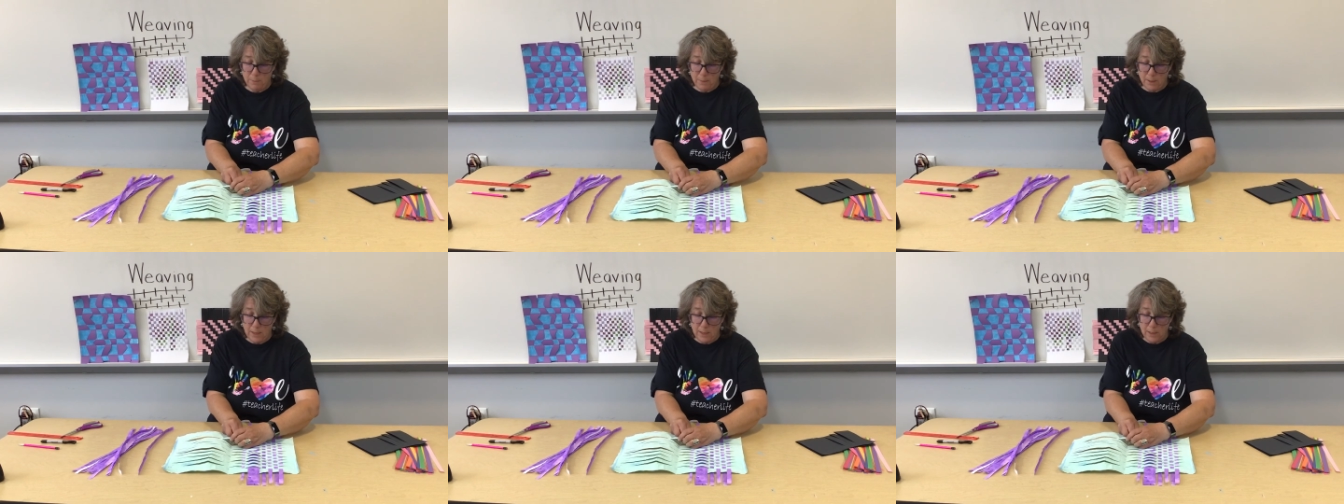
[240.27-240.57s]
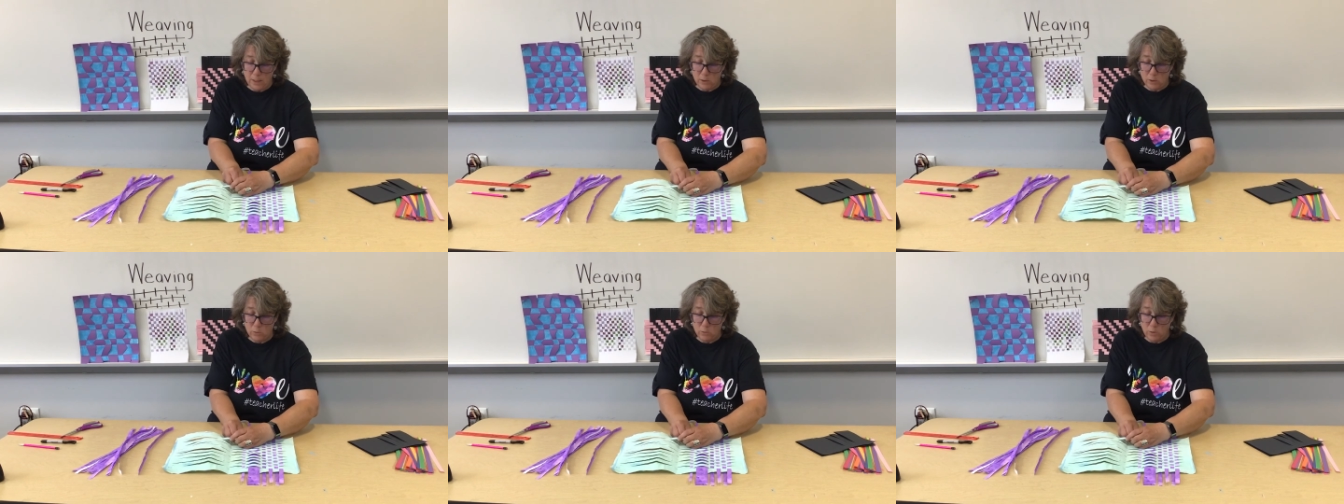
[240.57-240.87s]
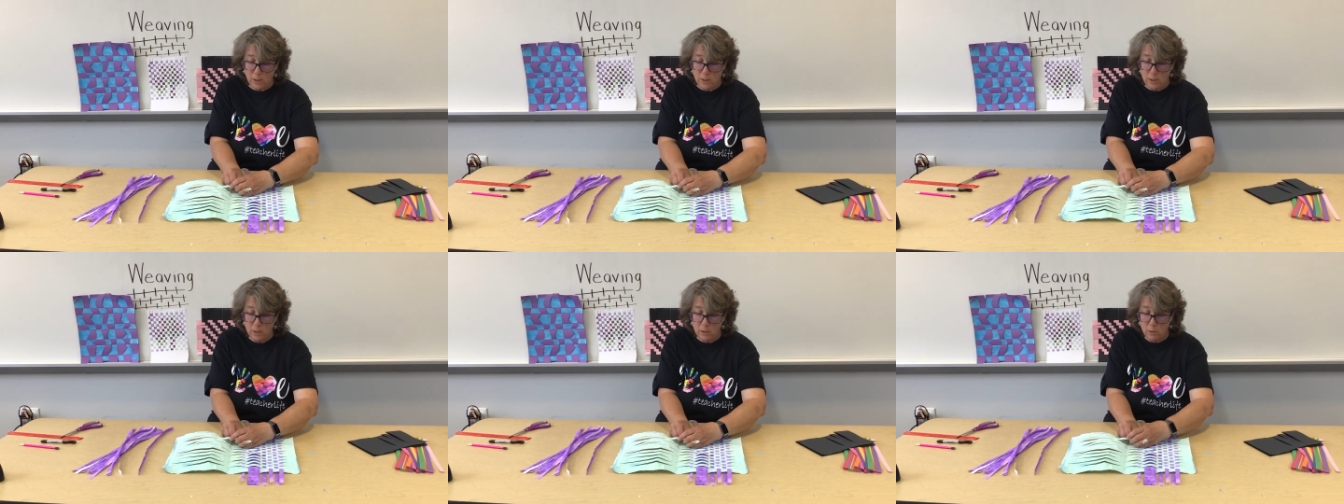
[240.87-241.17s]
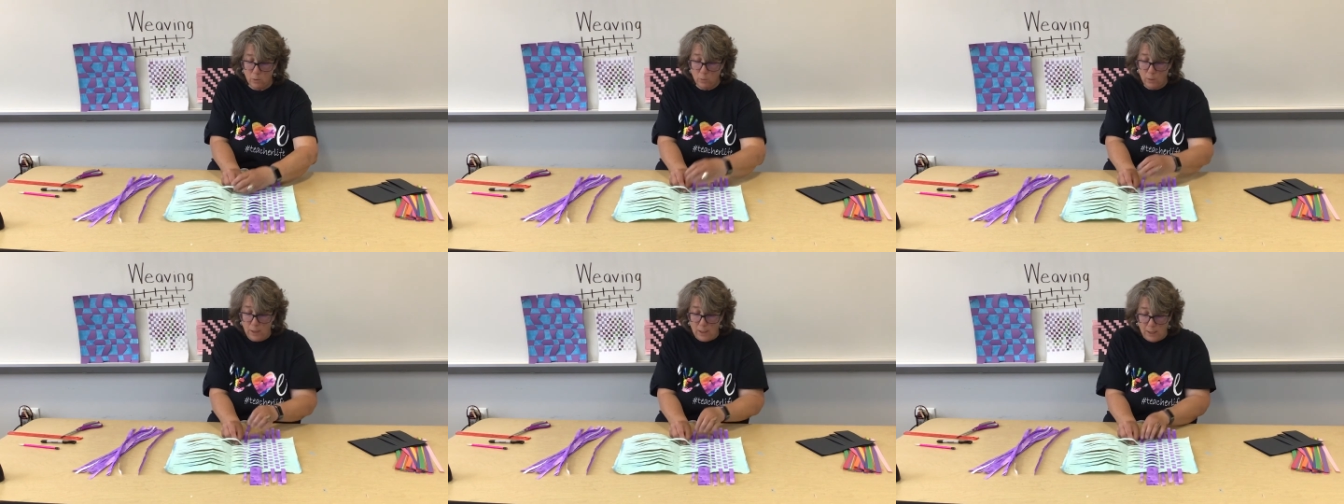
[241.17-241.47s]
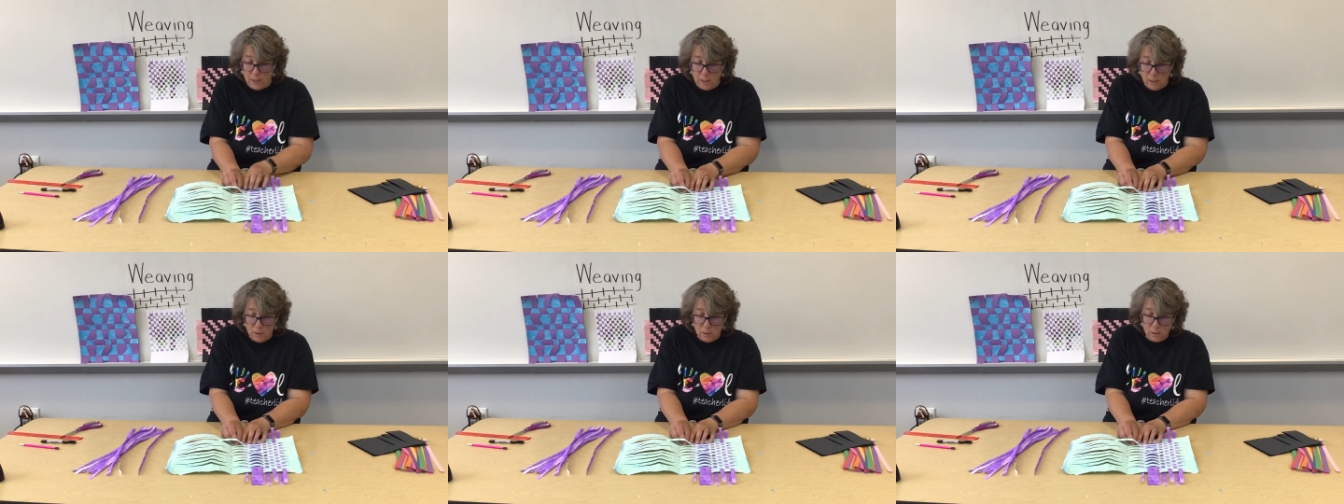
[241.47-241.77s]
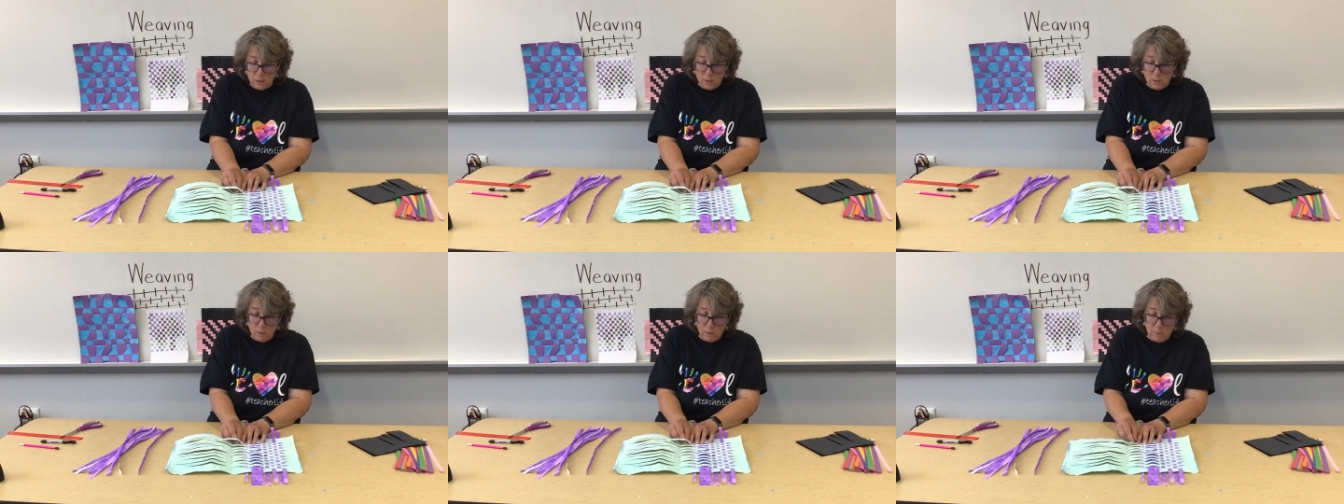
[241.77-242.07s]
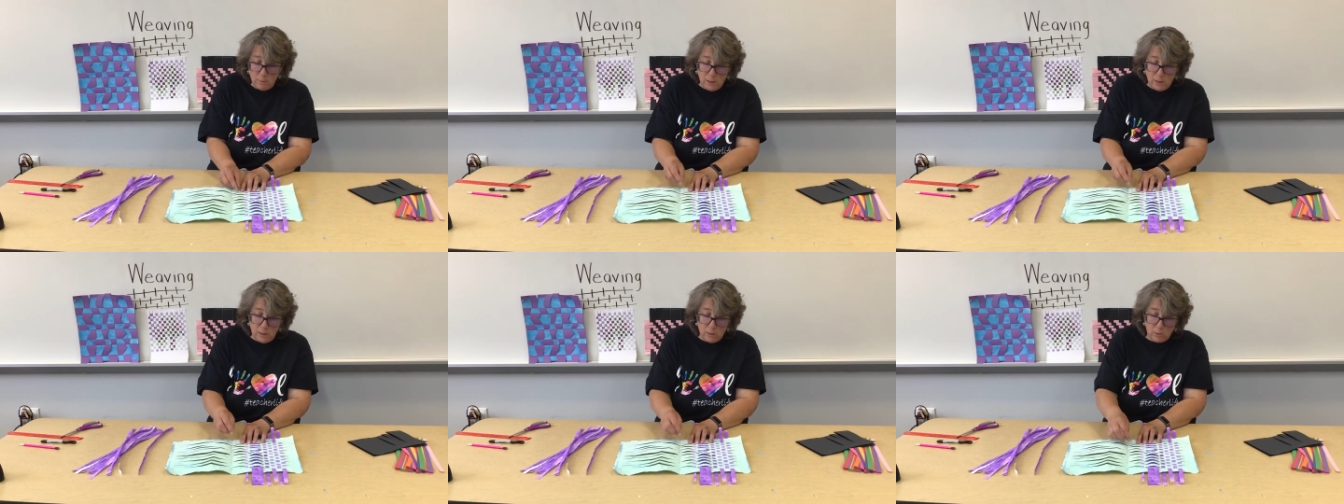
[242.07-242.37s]
hand's right in the way. So let
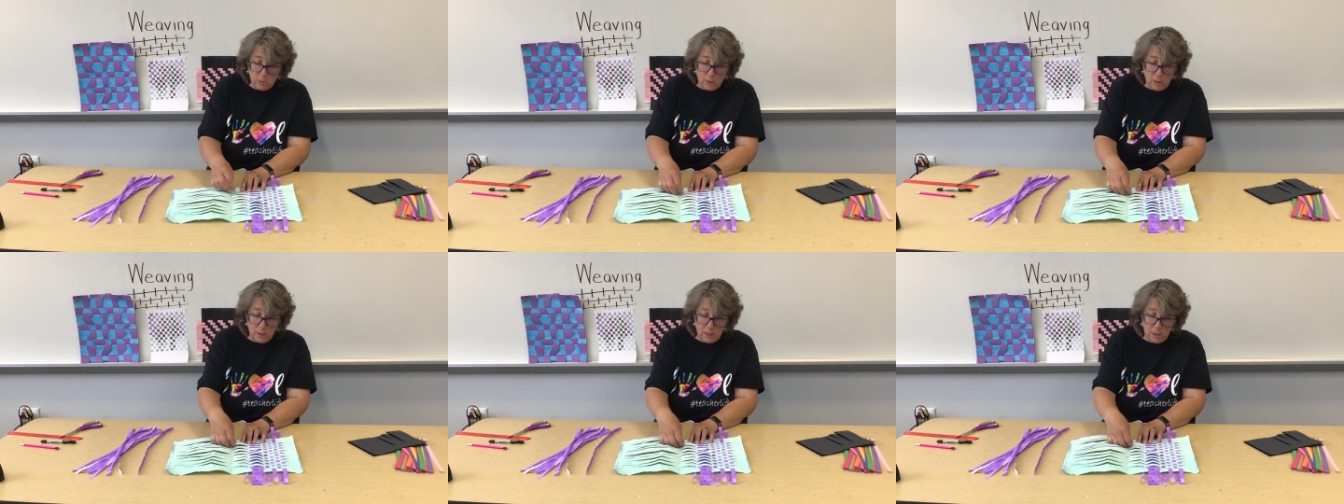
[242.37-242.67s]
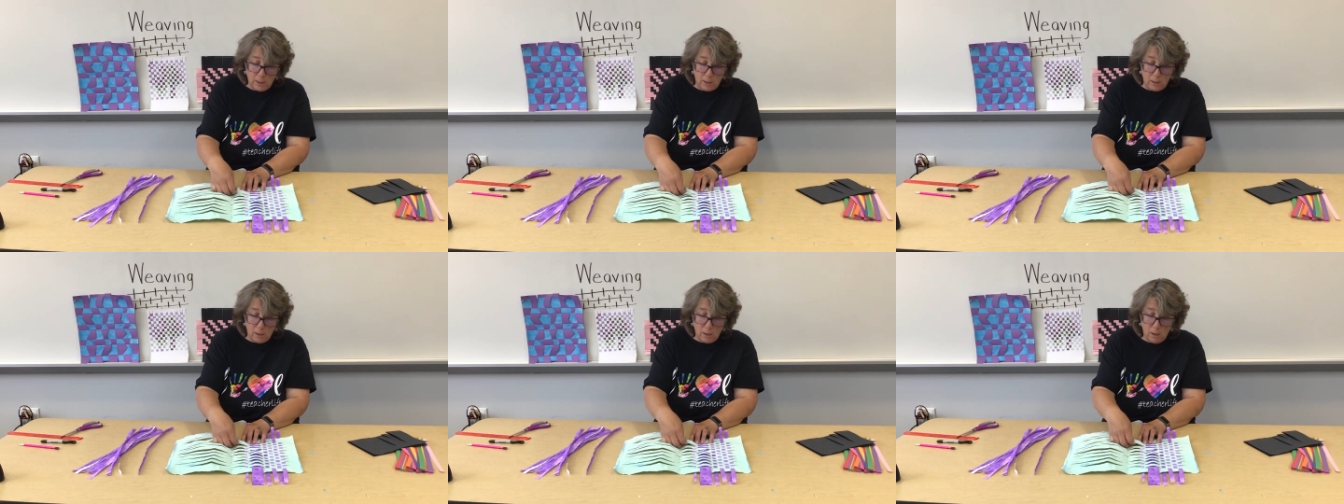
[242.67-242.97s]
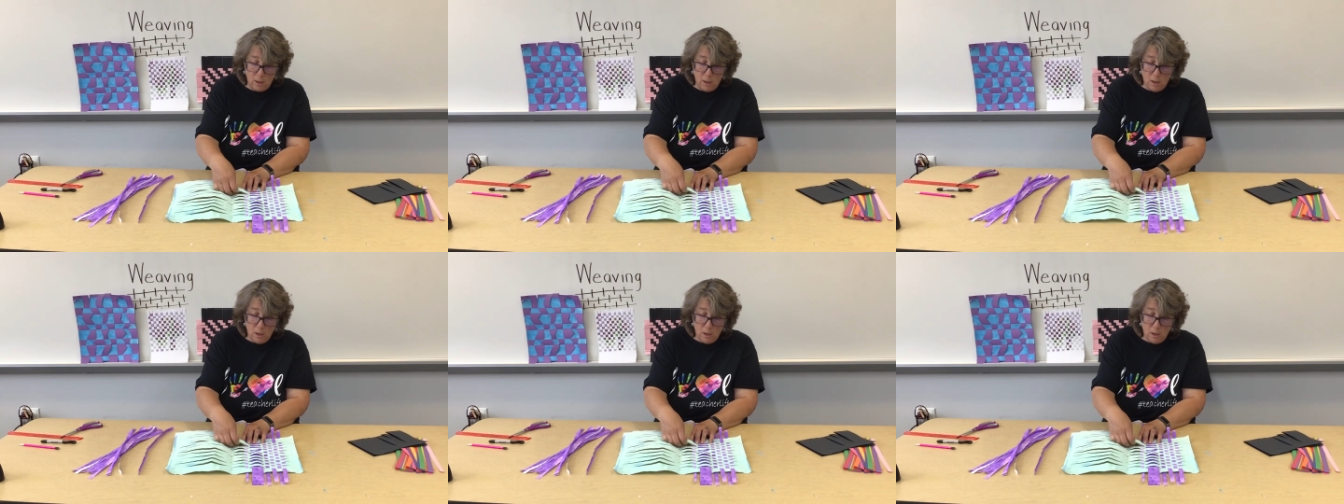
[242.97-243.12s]
me try again.